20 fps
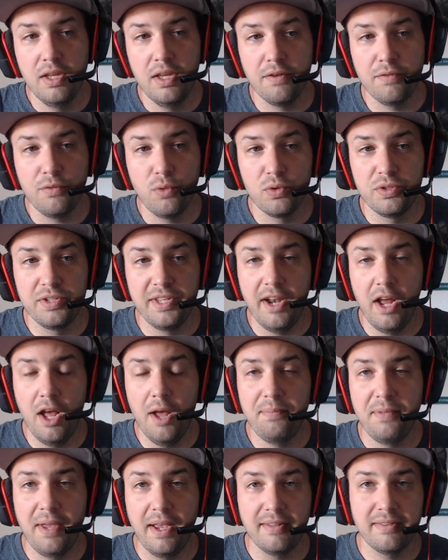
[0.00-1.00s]
And of course, it
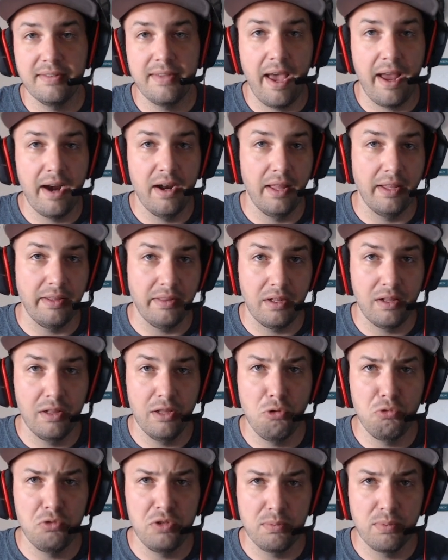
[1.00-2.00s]
updates kind of like the
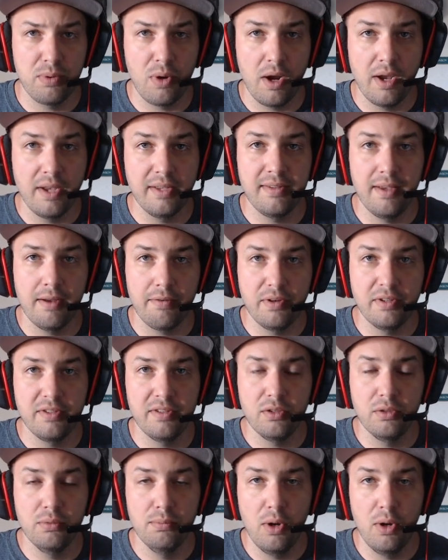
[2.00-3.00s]
closing price. Every
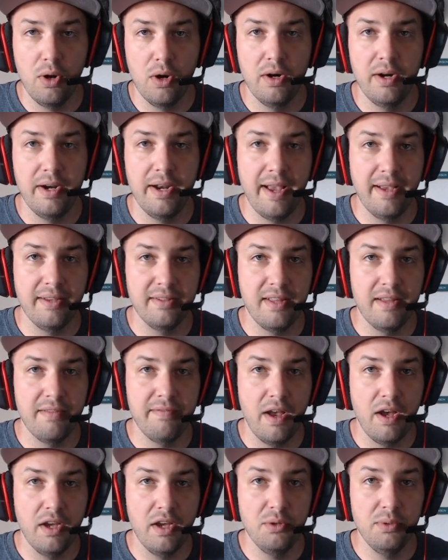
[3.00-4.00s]
single bar, it has
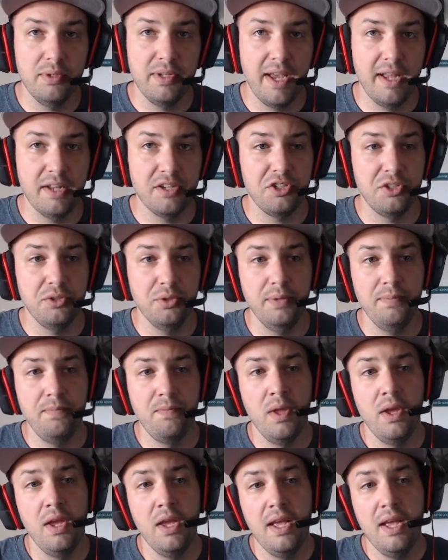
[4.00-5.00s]
that value attached to it.
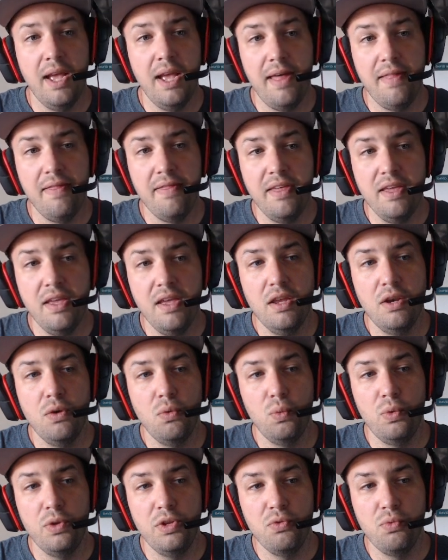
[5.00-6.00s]
And then
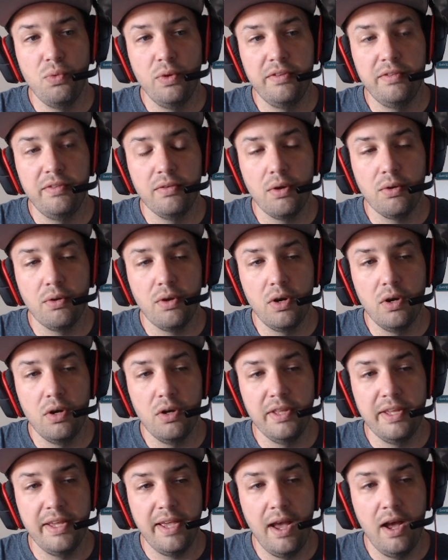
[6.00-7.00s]
when you went to go
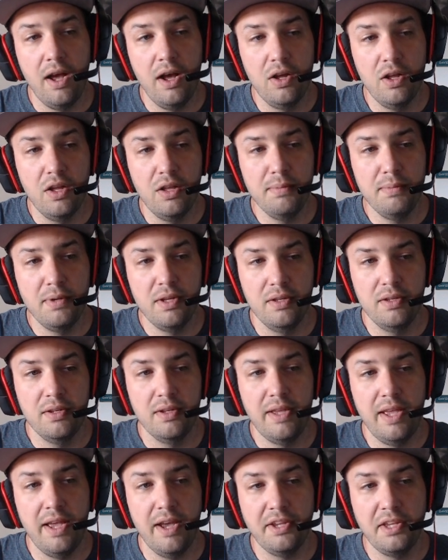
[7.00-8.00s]
call the ALMA
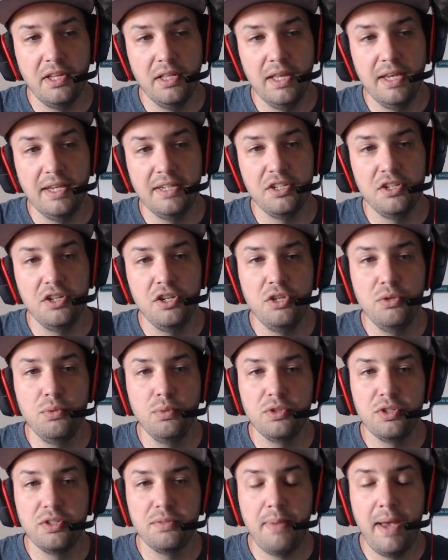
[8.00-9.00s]
calculation, you
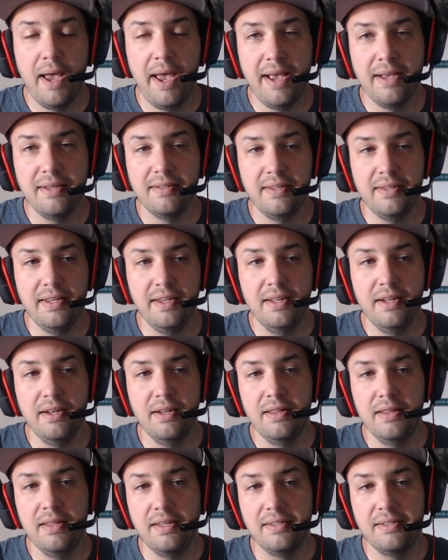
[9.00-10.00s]
will just pass
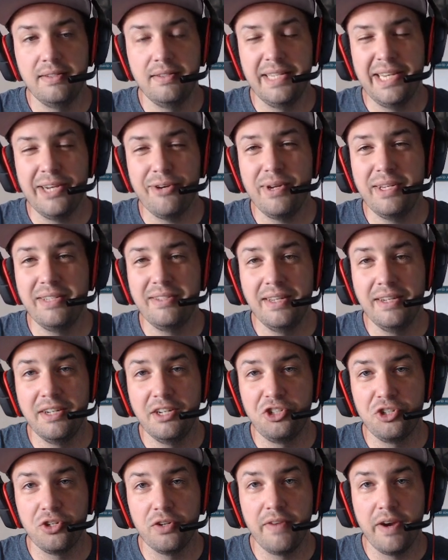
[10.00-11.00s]
in the series
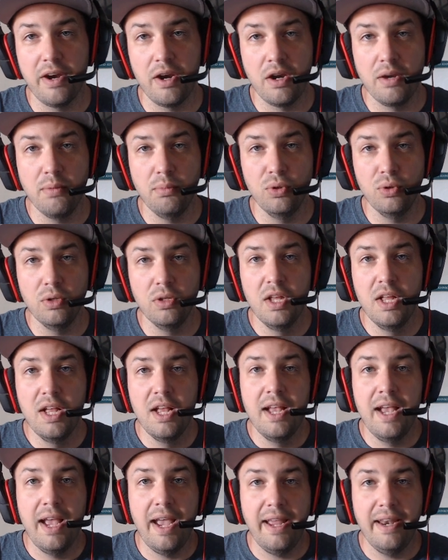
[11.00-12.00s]
integer variable,
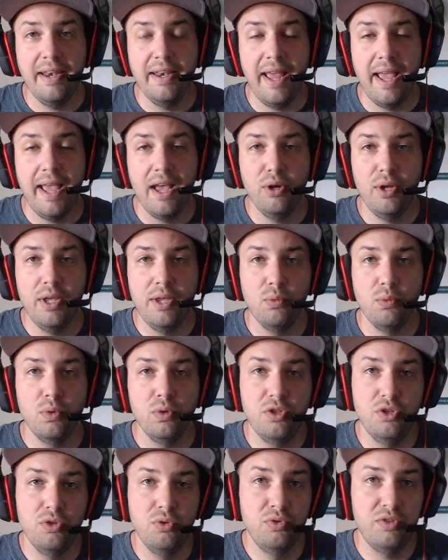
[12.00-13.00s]
and now it
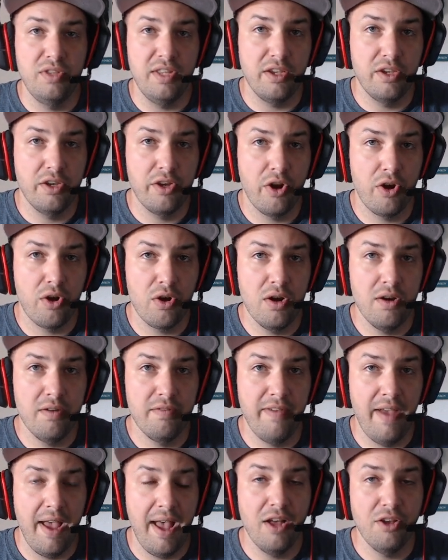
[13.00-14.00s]
will use the
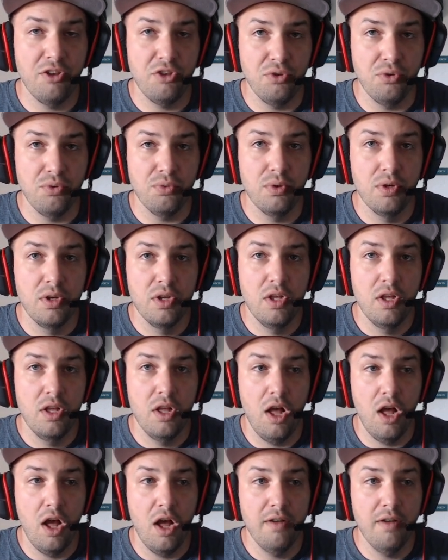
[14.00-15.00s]
current value
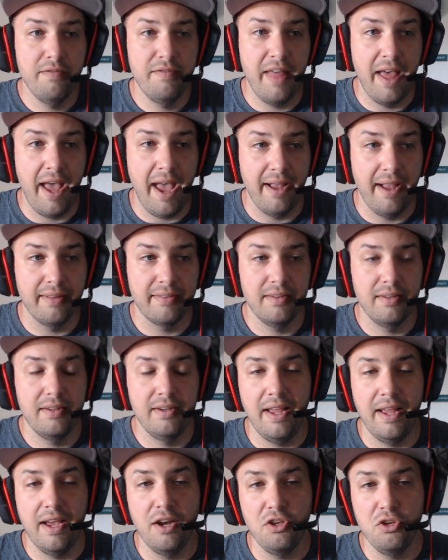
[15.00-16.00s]
of that.
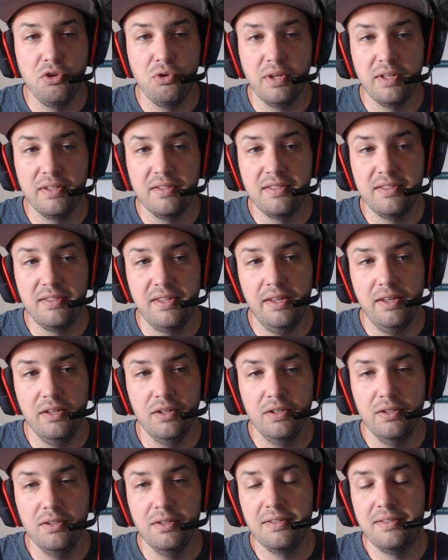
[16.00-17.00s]
Now, you can
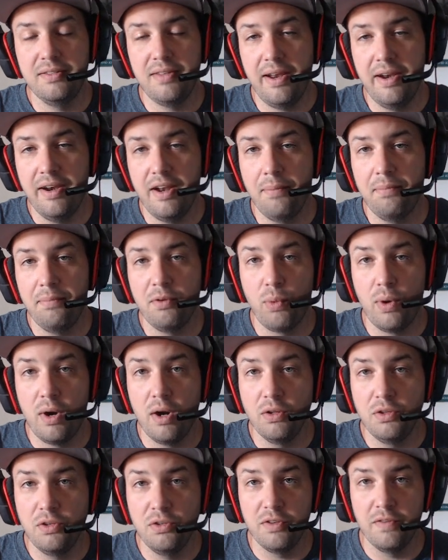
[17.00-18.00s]
still set it up to where
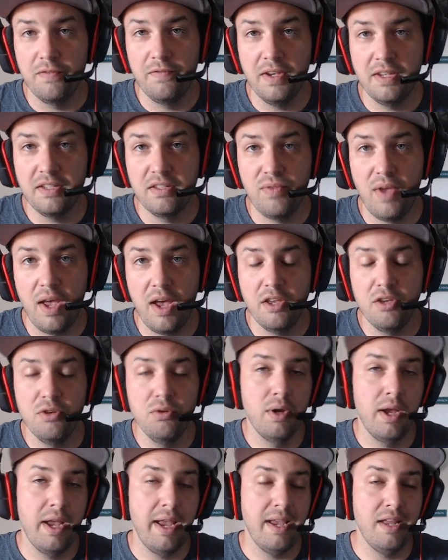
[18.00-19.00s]
it'll use a fixed
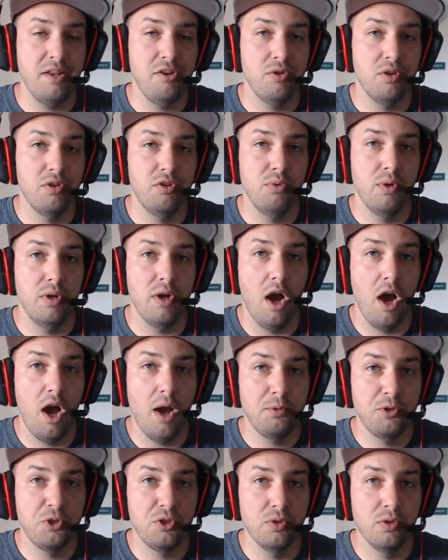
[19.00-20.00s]
value, and you can do an
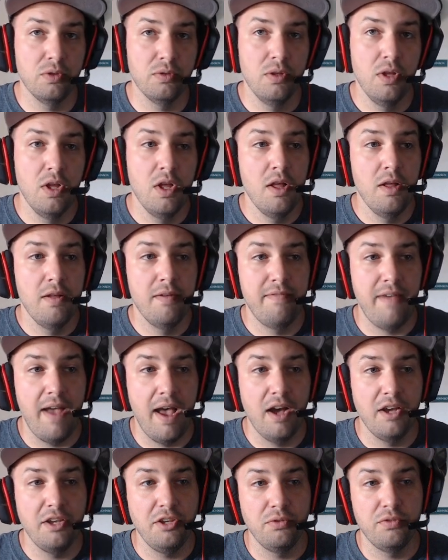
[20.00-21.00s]
optional
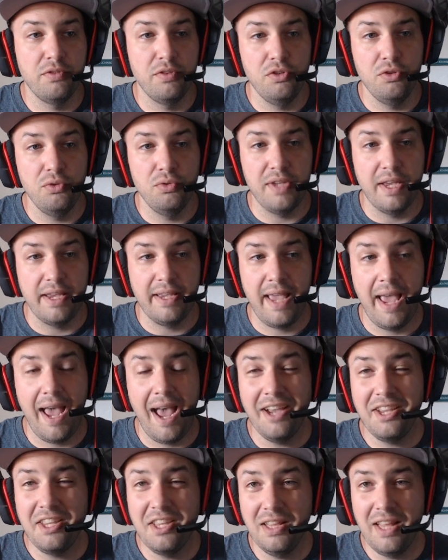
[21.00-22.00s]
value to use a
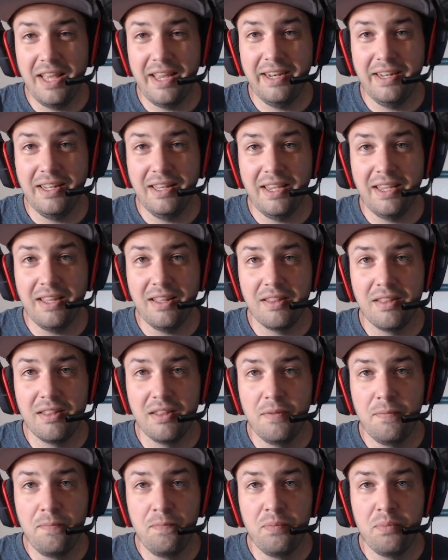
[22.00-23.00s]
calculated length,
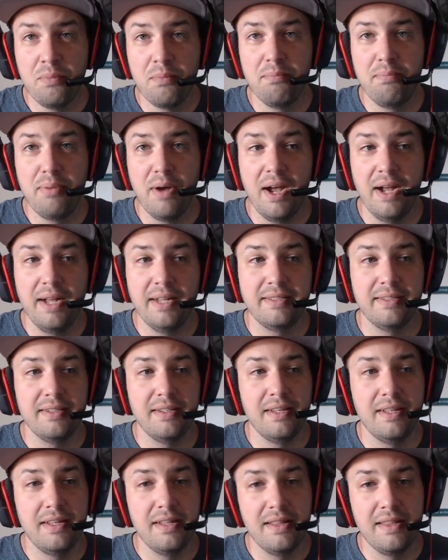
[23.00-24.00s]
but
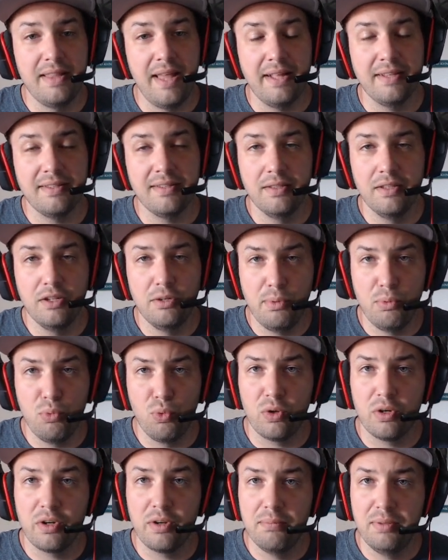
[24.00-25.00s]
that's a little bit
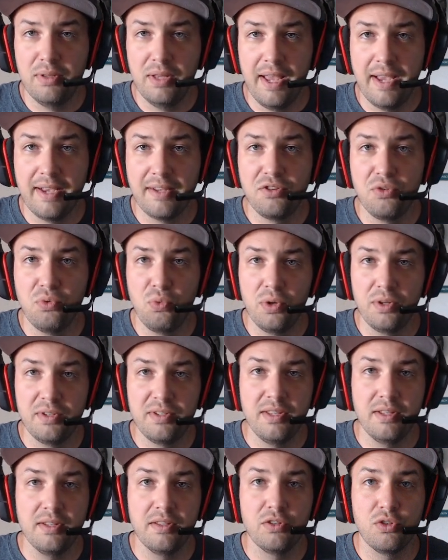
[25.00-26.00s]
more complex. You'll want
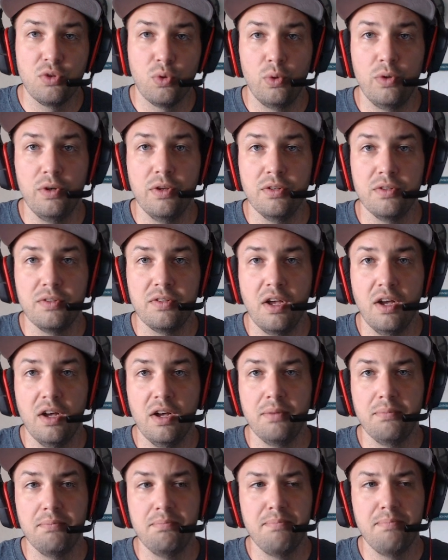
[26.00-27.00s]
to see the tutorials
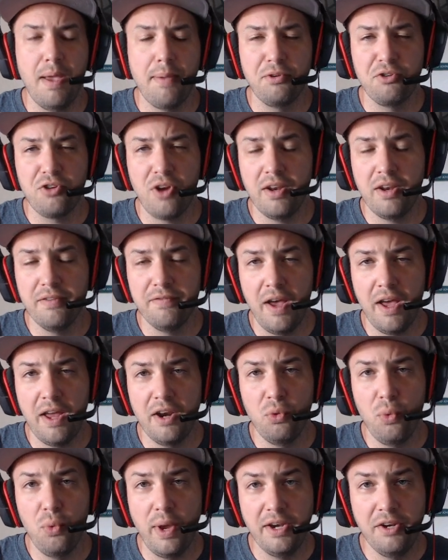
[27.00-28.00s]
on maybe trying to
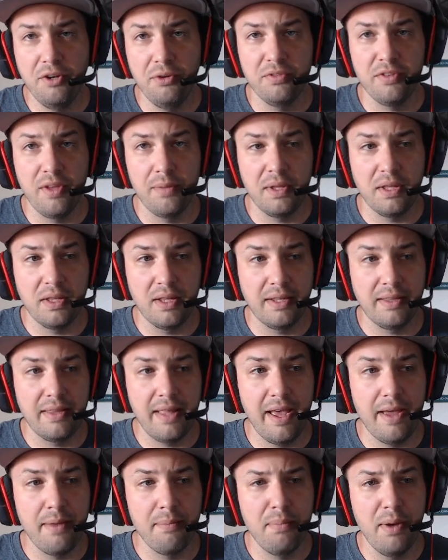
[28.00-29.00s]
find a way to do something like
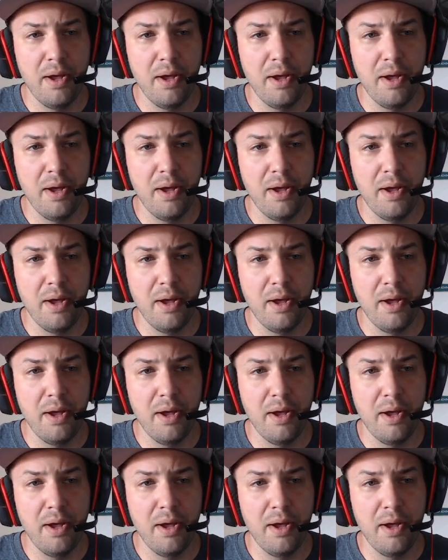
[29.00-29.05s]
that.